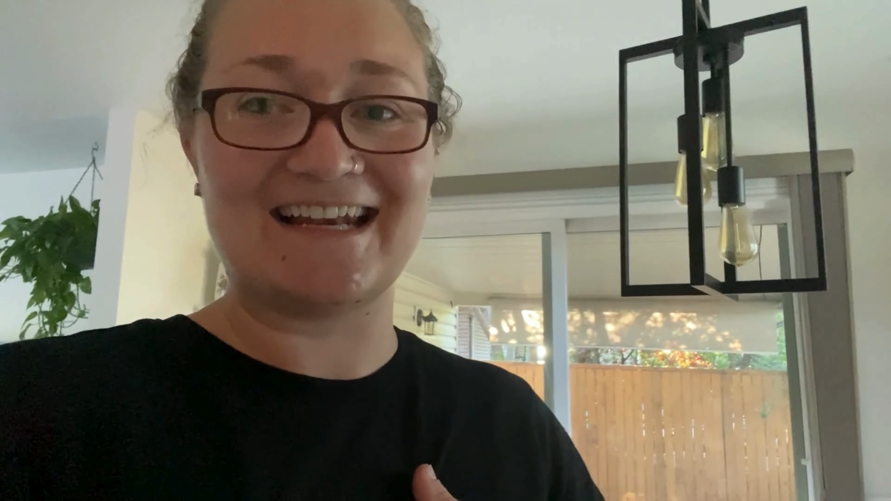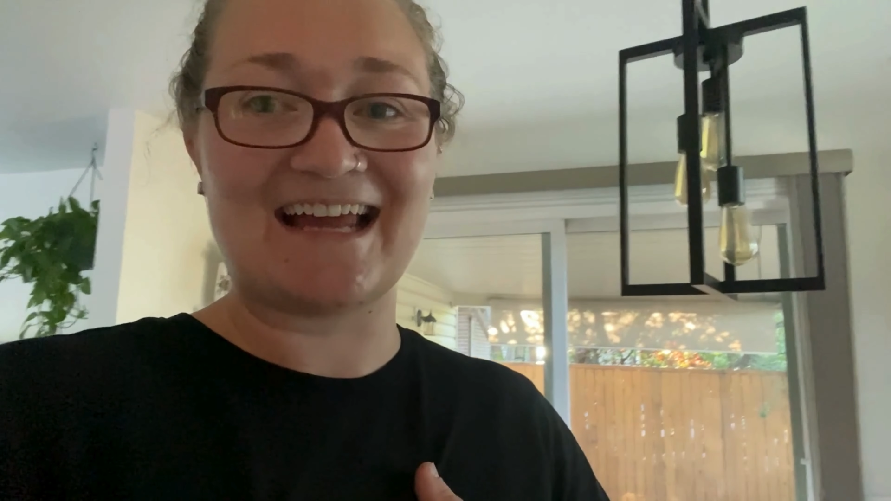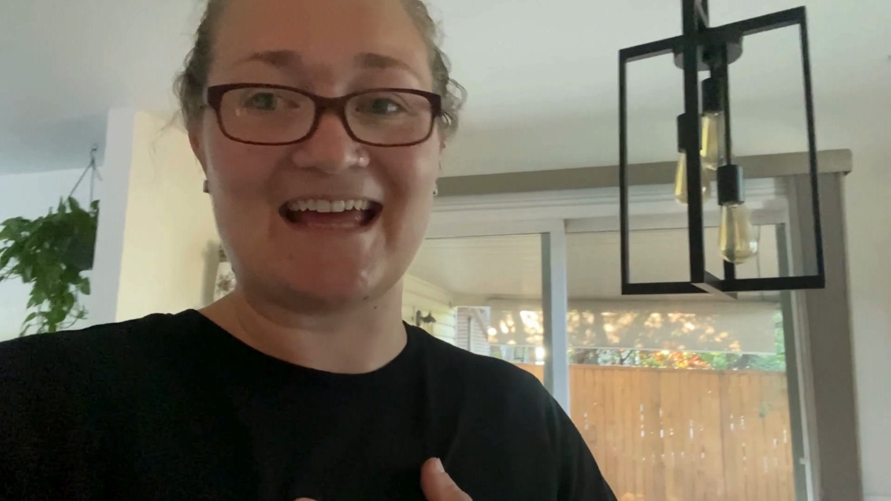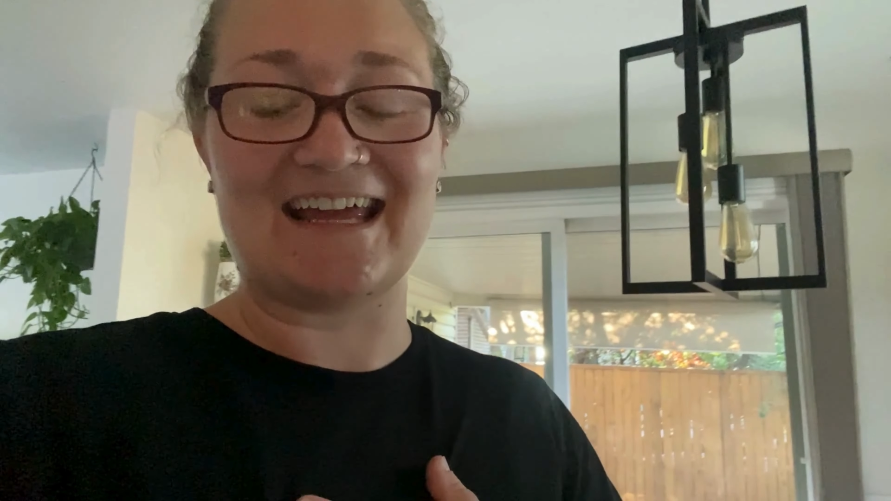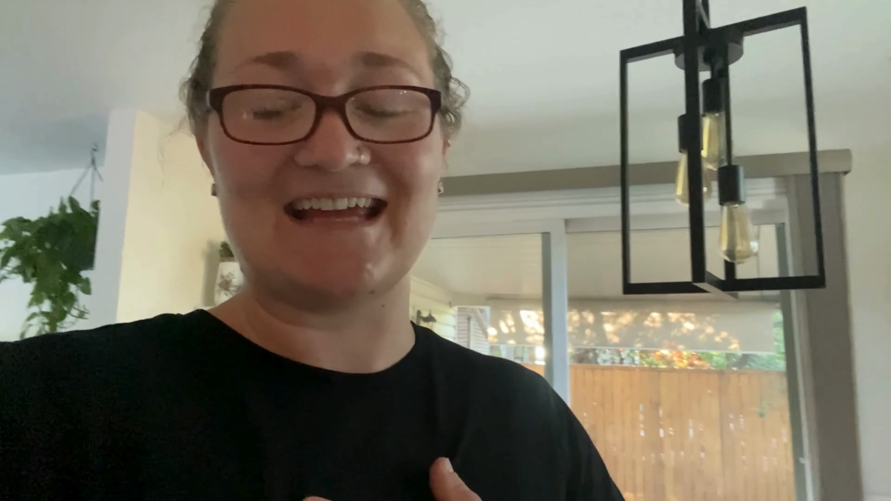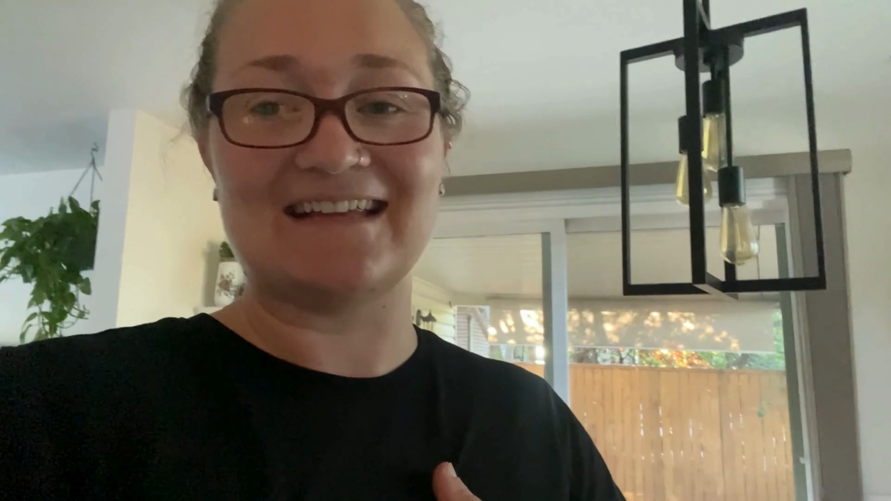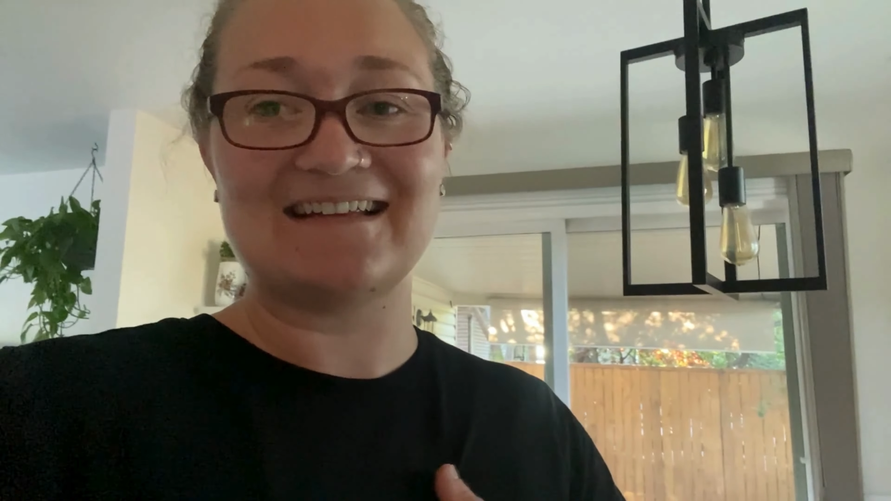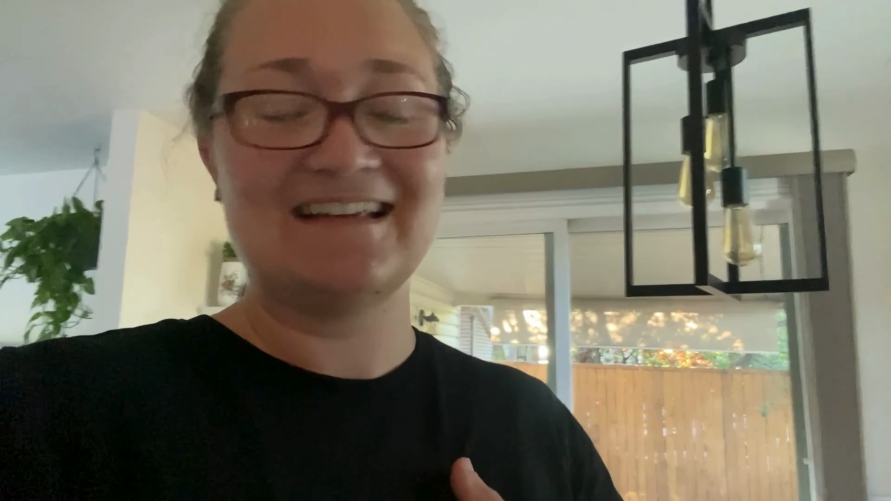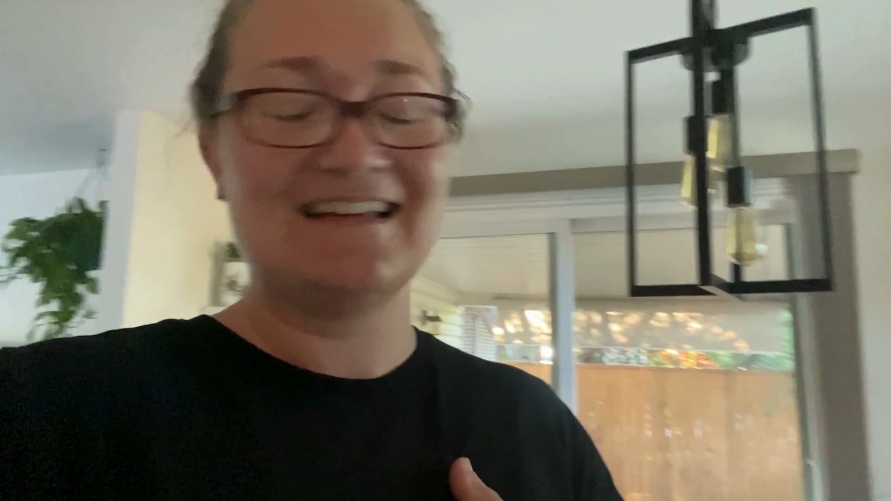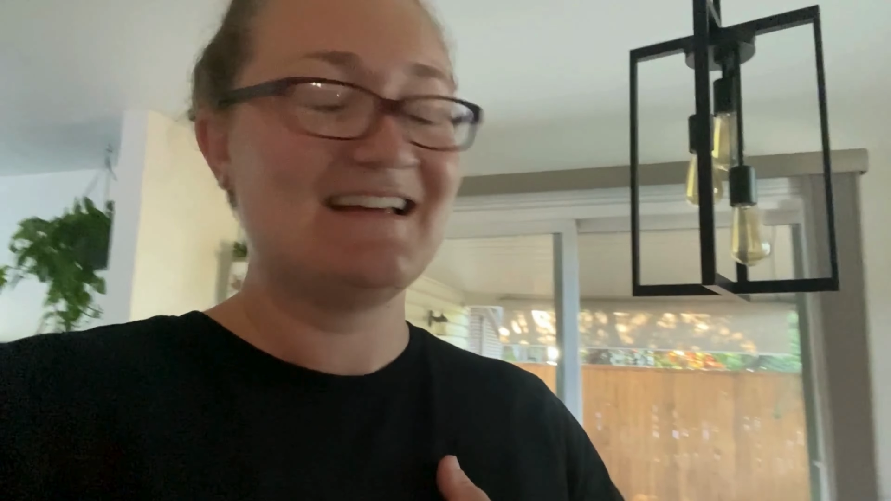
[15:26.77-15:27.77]
I'm
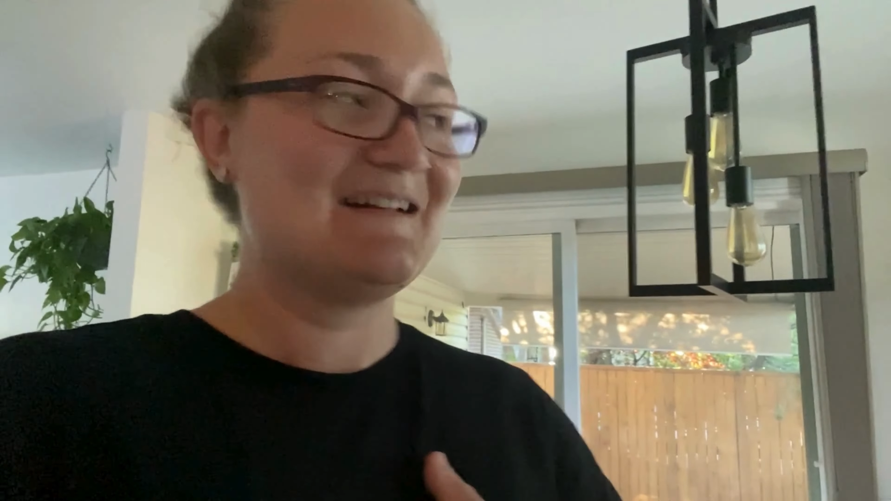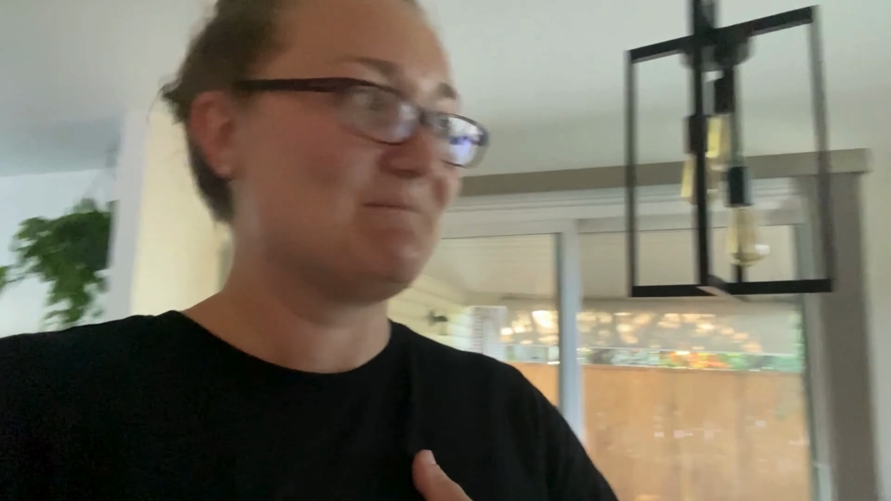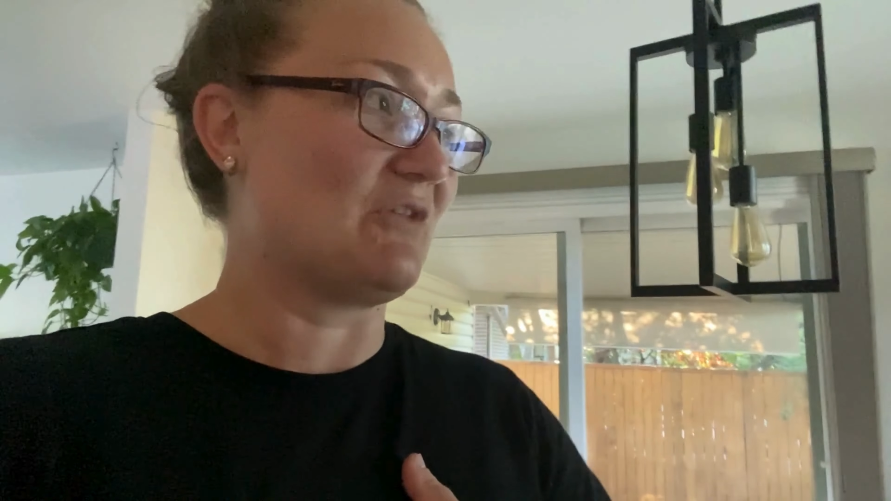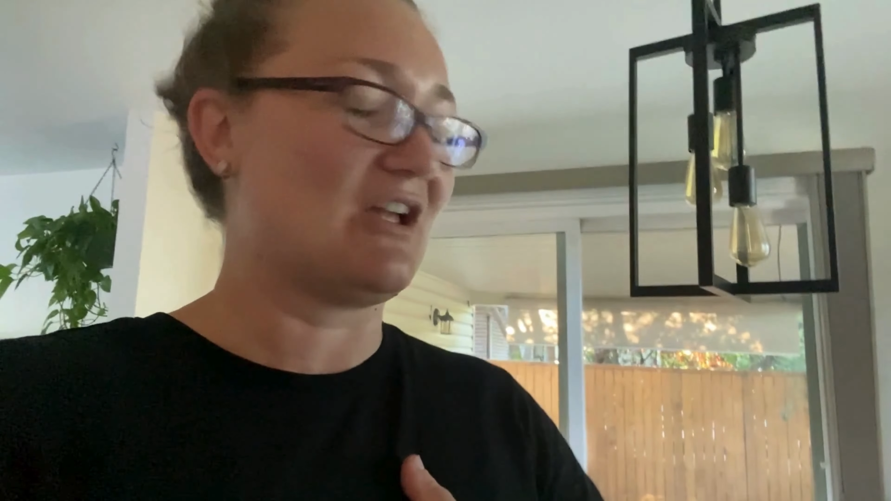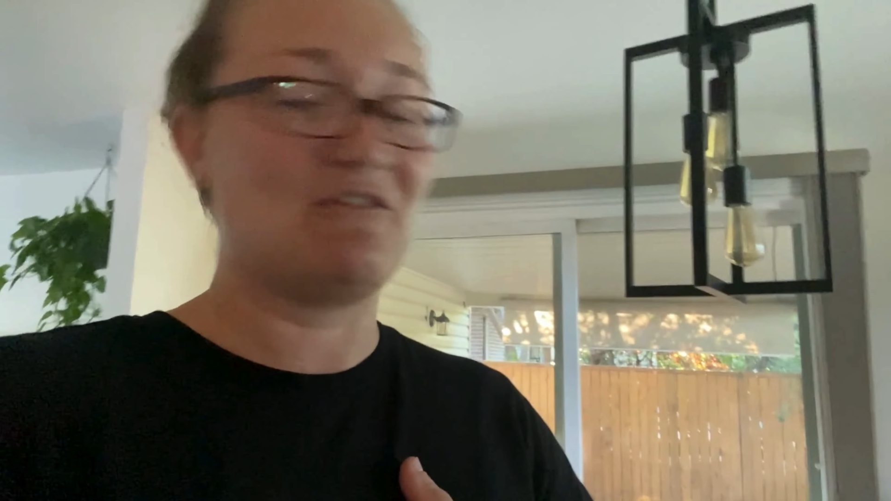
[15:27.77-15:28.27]
looking